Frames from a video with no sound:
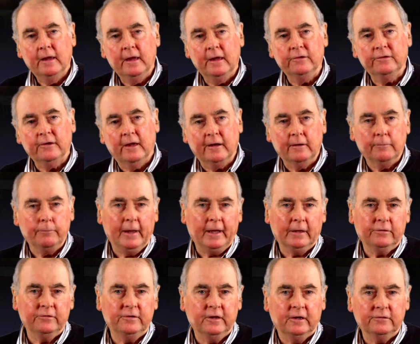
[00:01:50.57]
is at
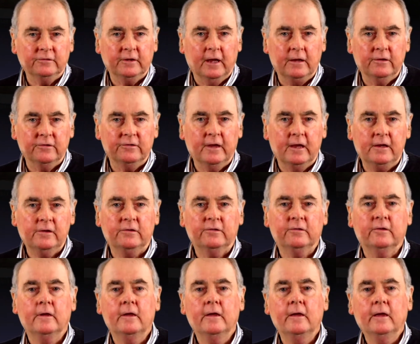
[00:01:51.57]
about 16
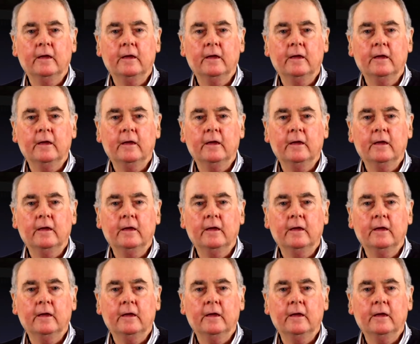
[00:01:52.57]
cents